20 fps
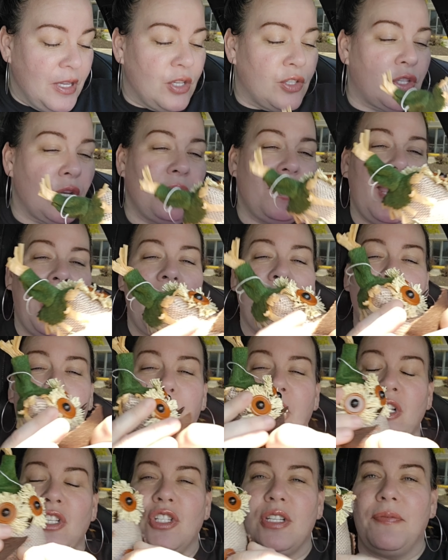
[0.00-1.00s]
So they had a
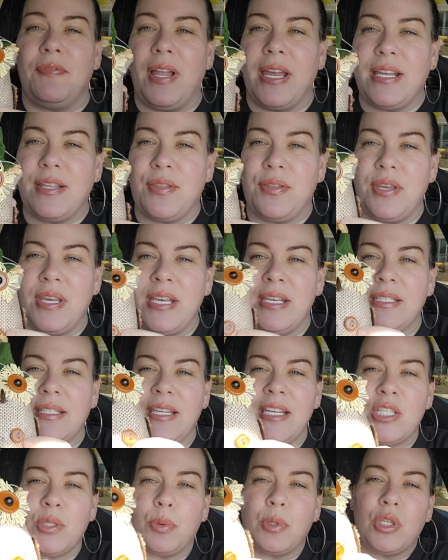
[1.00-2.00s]
bunch of like these.
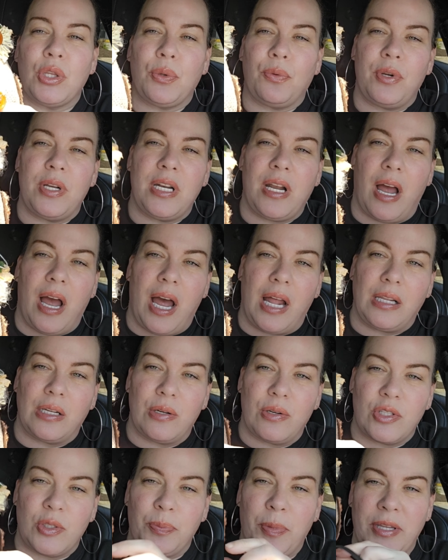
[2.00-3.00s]
These were
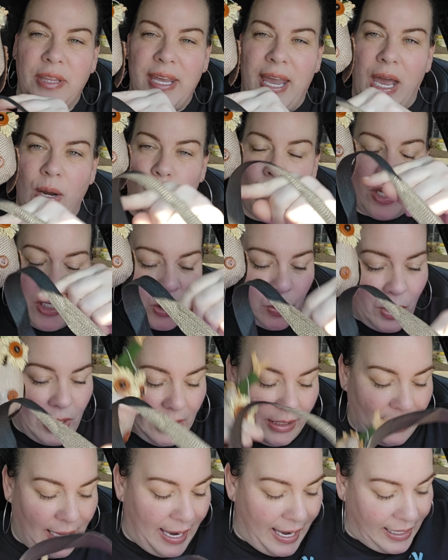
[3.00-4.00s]
$3, but they had ones
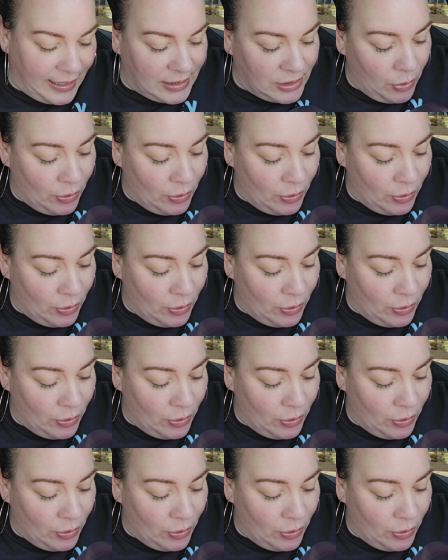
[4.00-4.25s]
with legs.